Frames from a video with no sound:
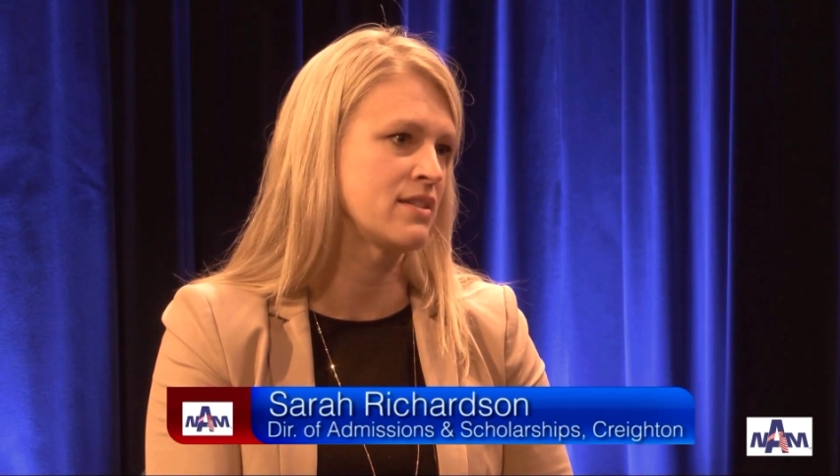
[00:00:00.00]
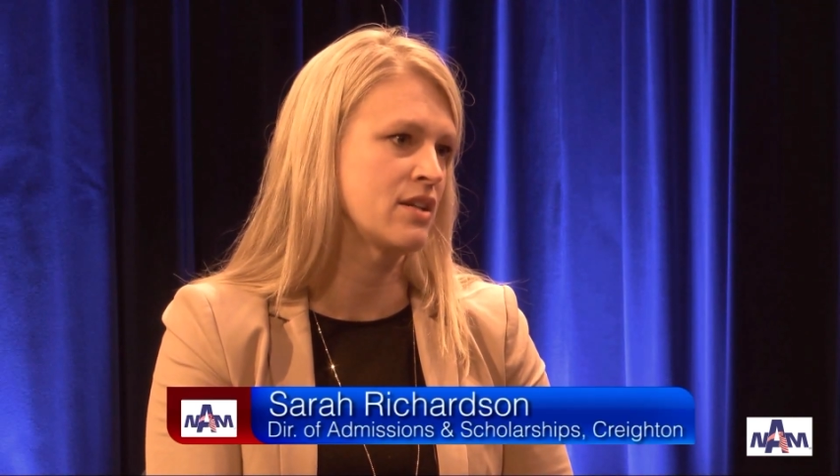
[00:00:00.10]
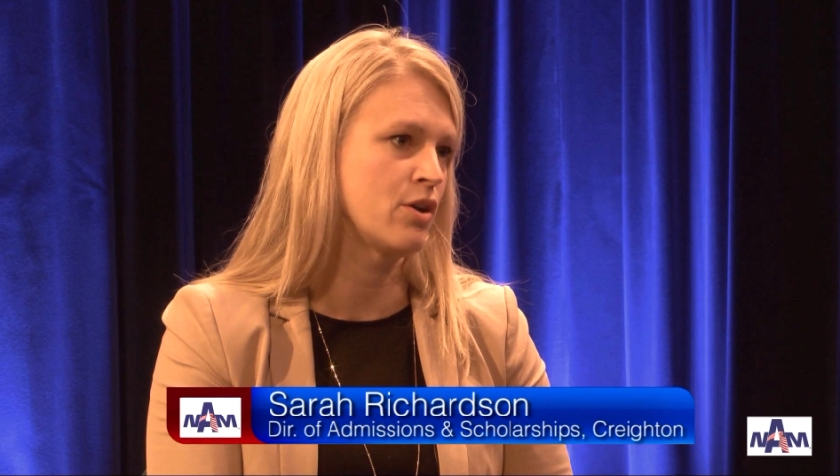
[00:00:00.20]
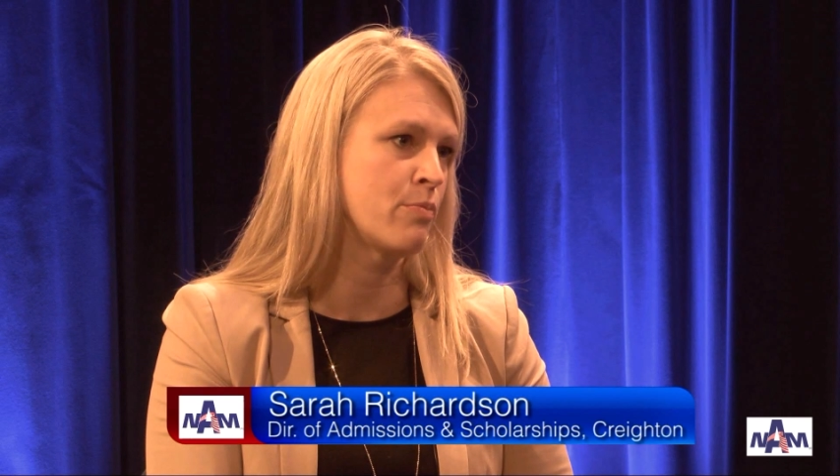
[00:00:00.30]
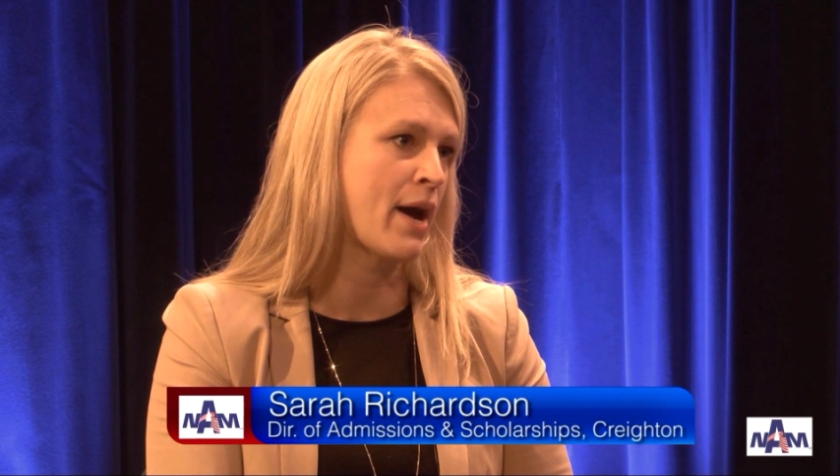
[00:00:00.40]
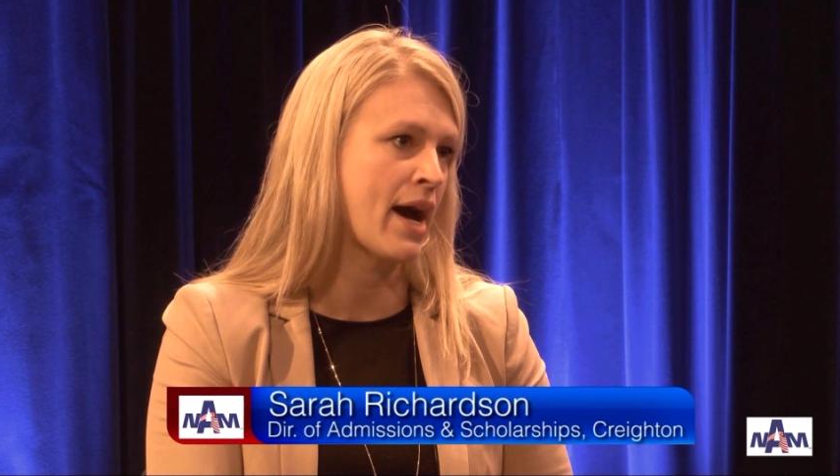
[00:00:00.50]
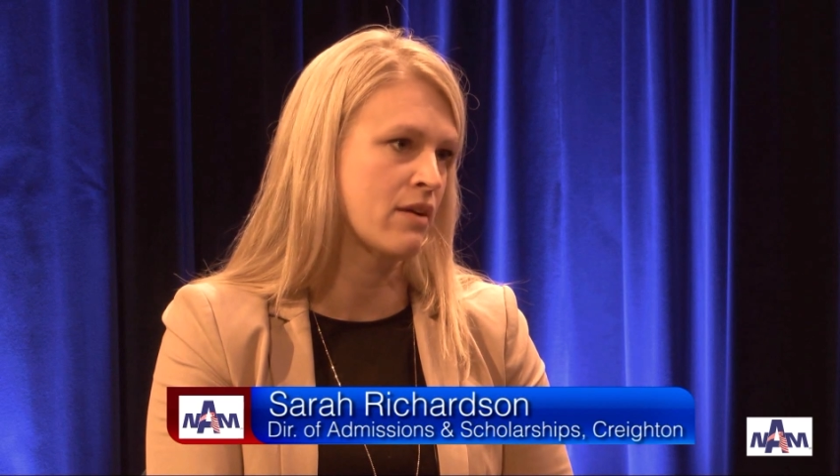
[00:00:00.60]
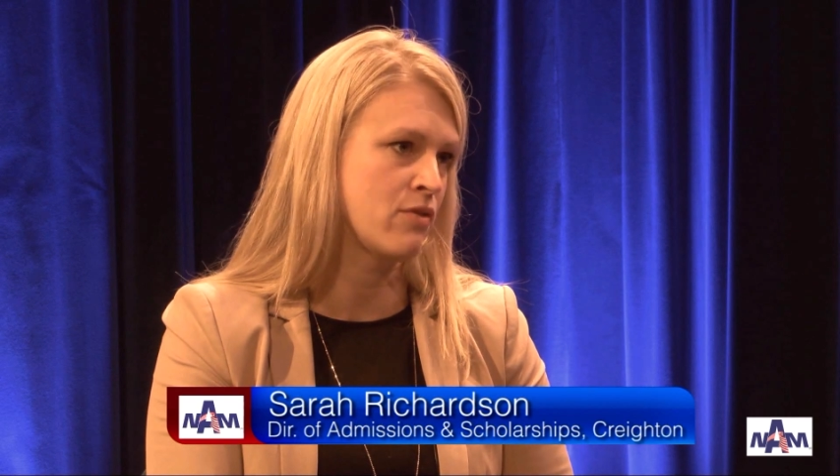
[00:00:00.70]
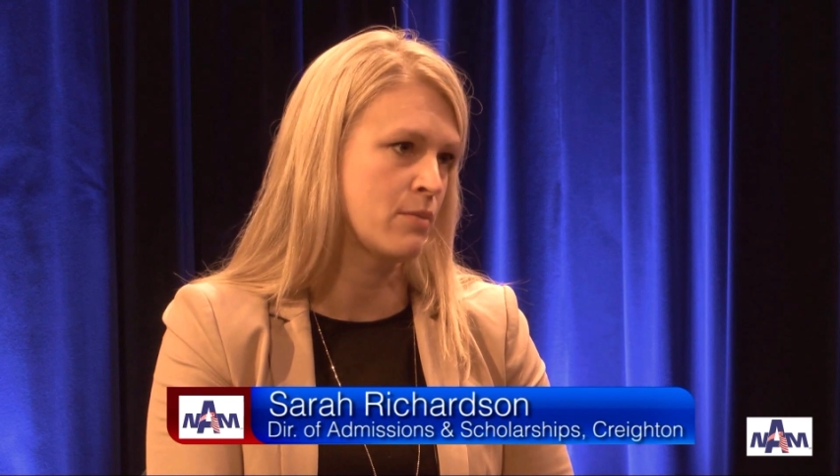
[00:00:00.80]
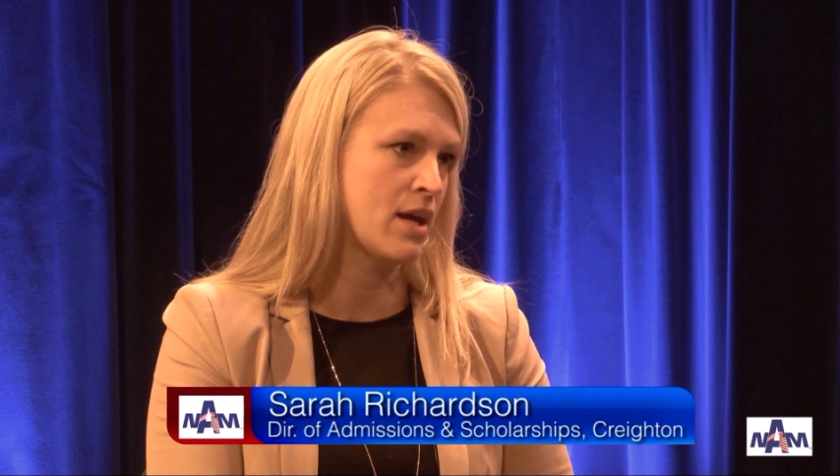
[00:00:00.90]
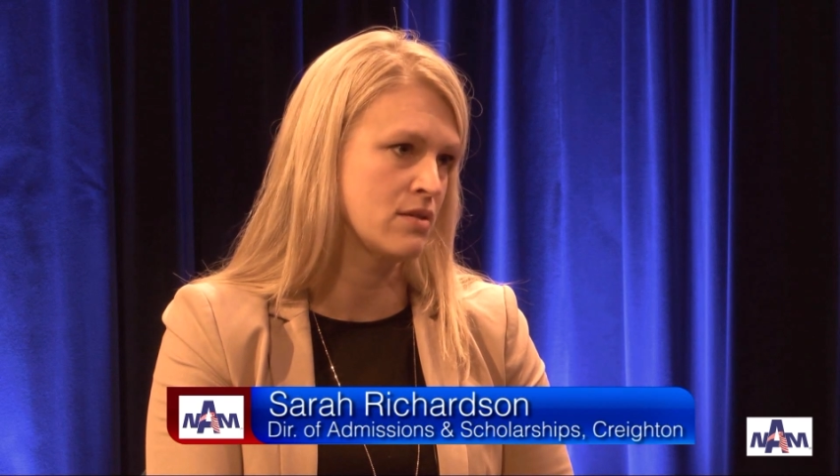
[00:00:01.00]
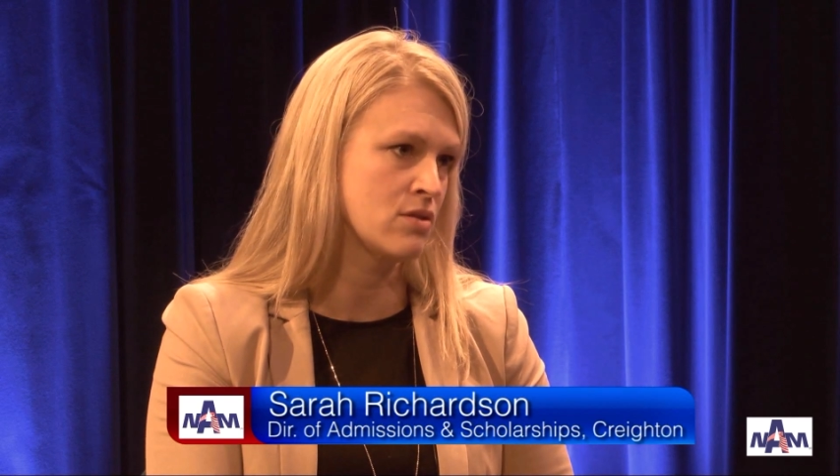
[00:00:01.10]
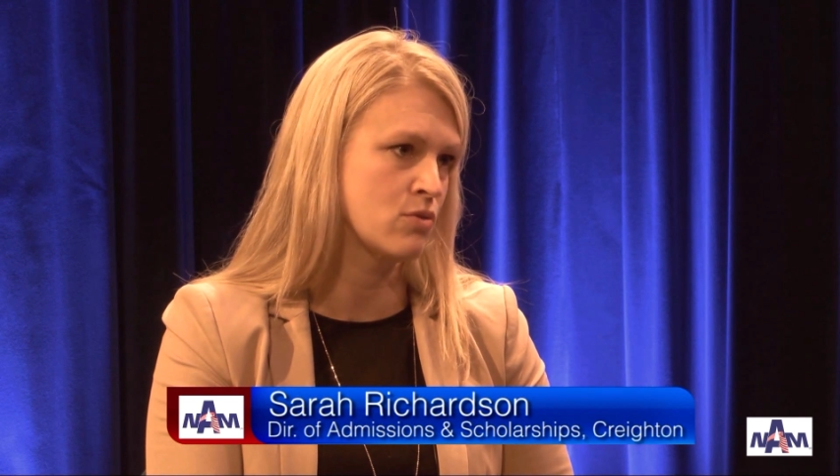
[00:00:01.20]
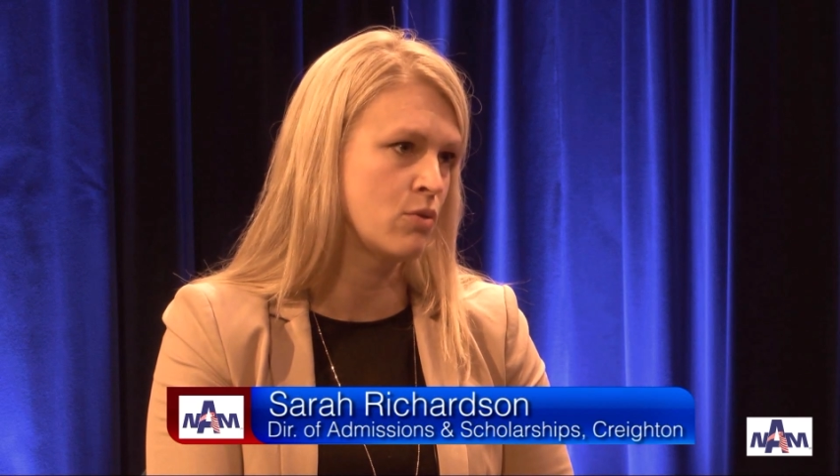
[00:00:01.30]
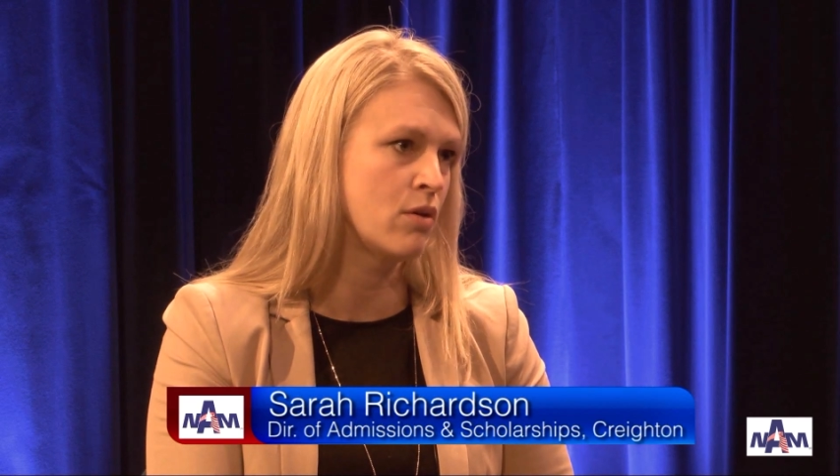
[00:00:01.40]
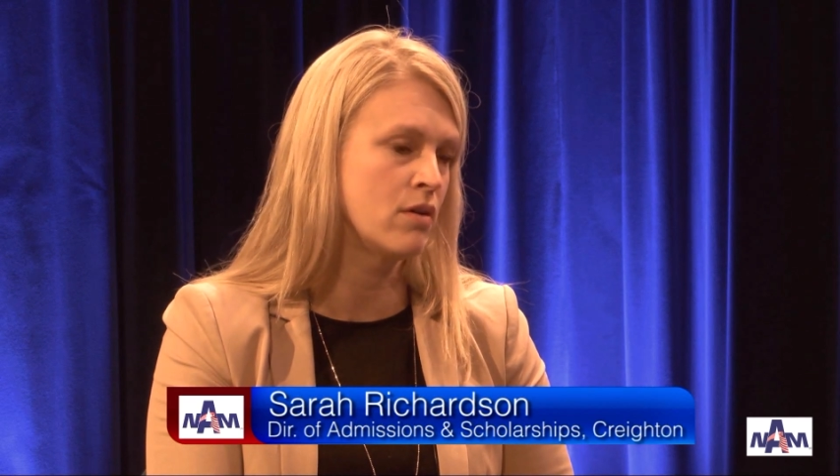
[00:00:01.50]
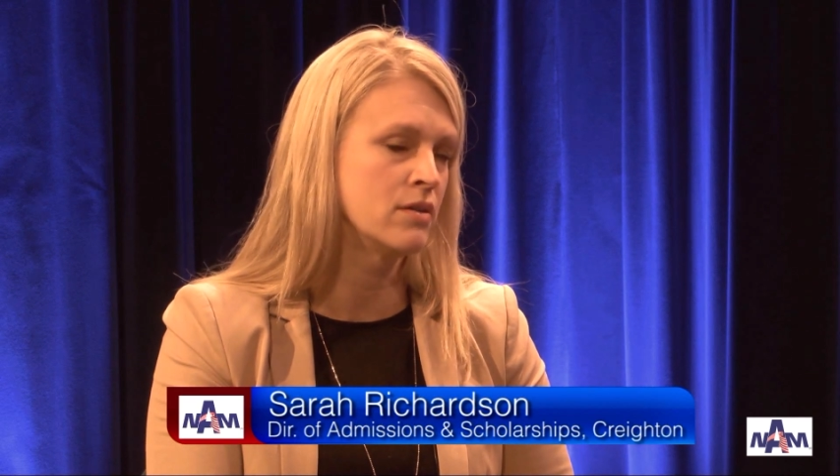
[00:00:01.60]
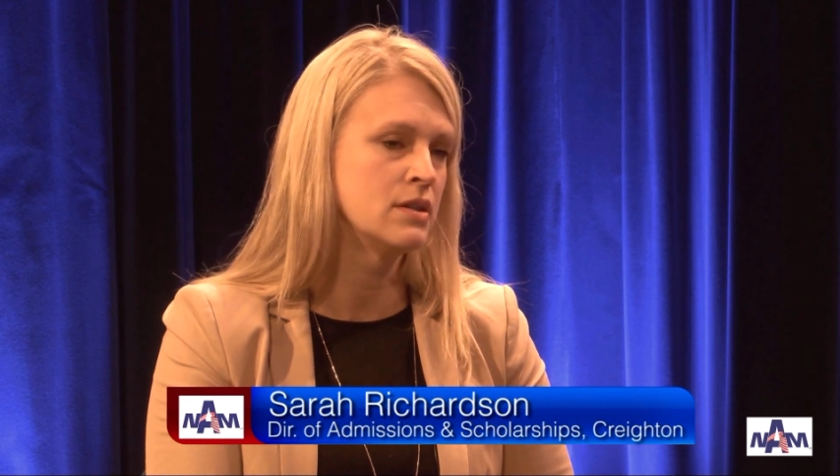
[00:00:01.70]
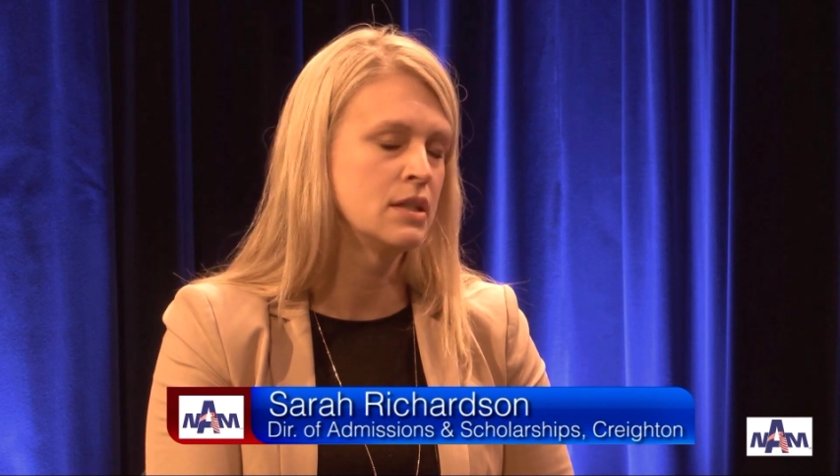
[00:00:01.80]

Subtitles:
to hear back from that school.